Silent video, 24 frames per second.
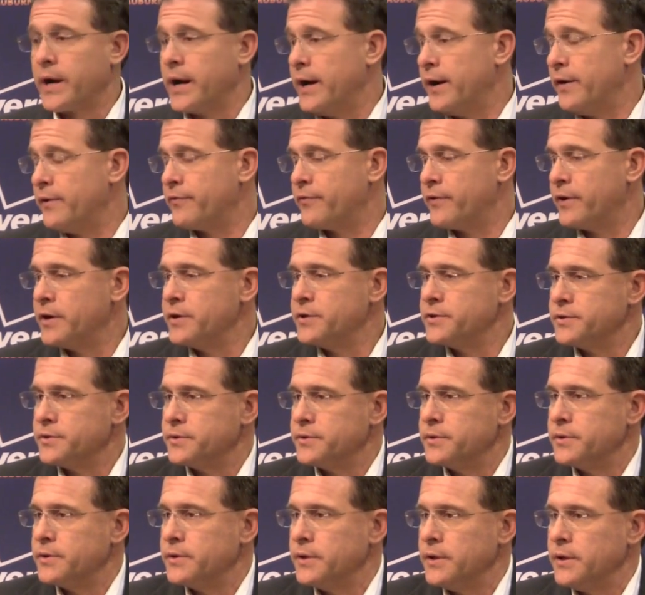Kyle Frazier
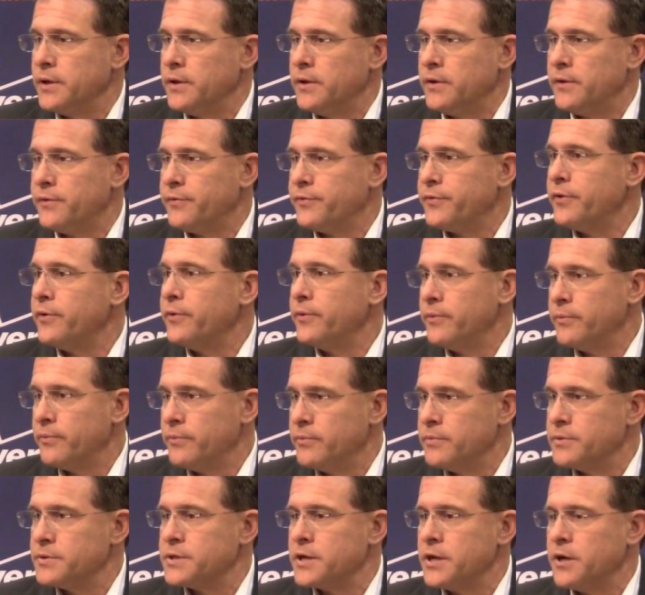also
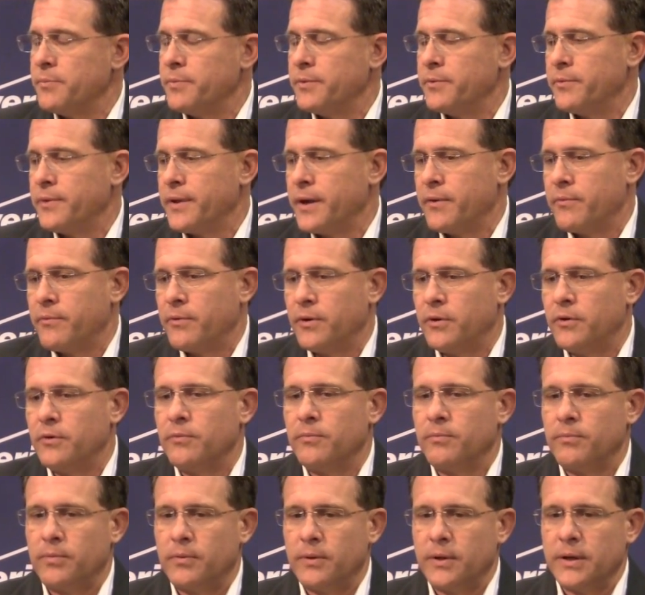was helping with that role,
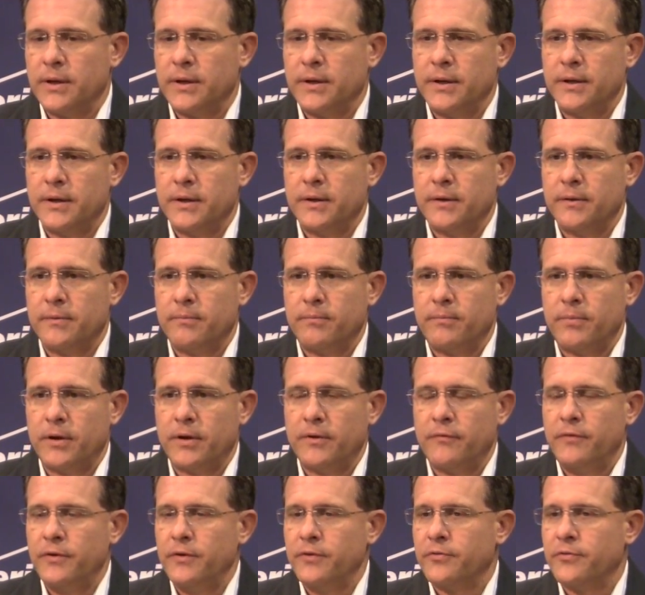played
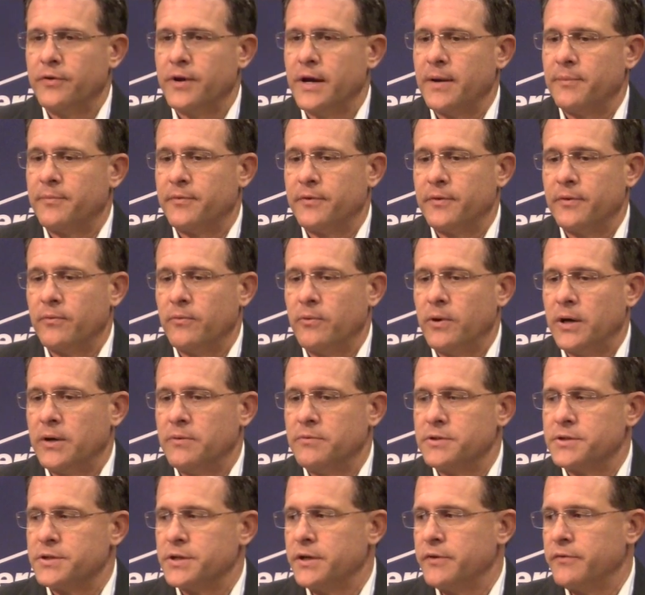a few snaps at wide
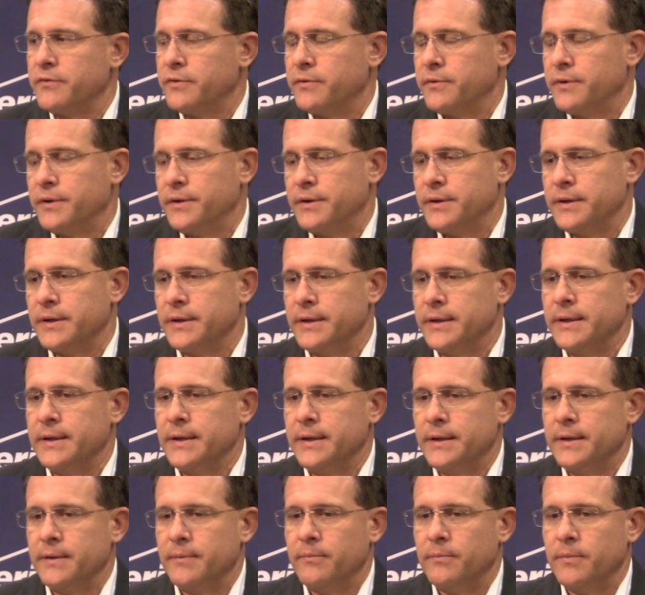receiver.
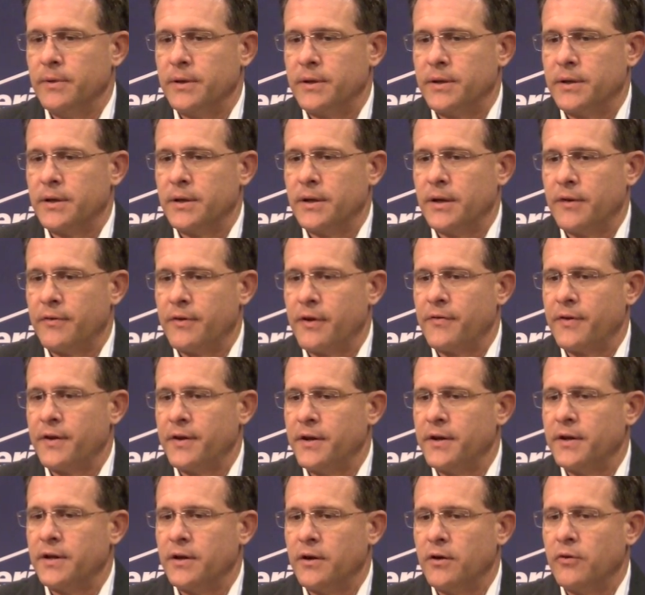But I thought they
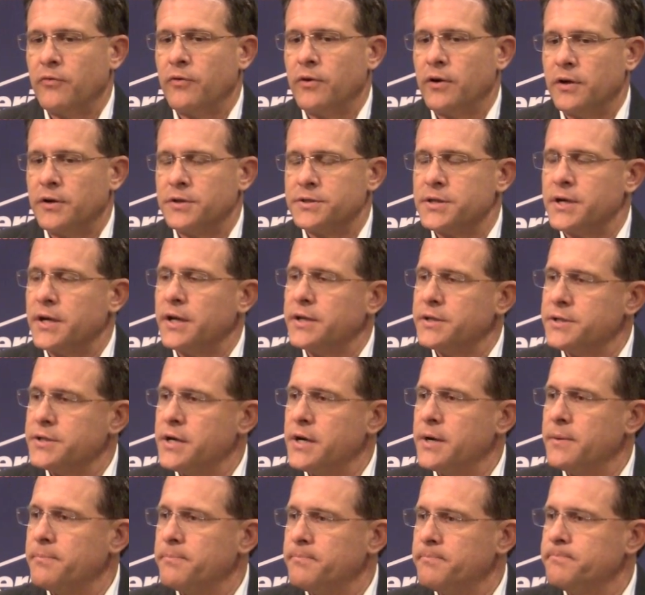did an overall solid
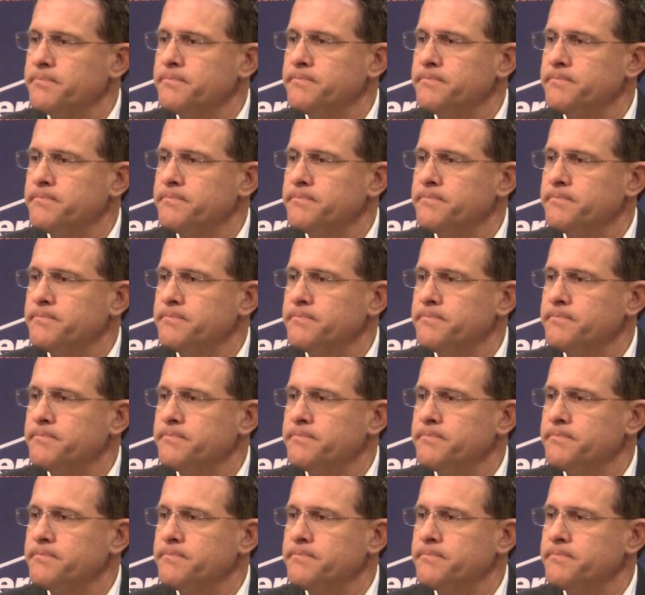job.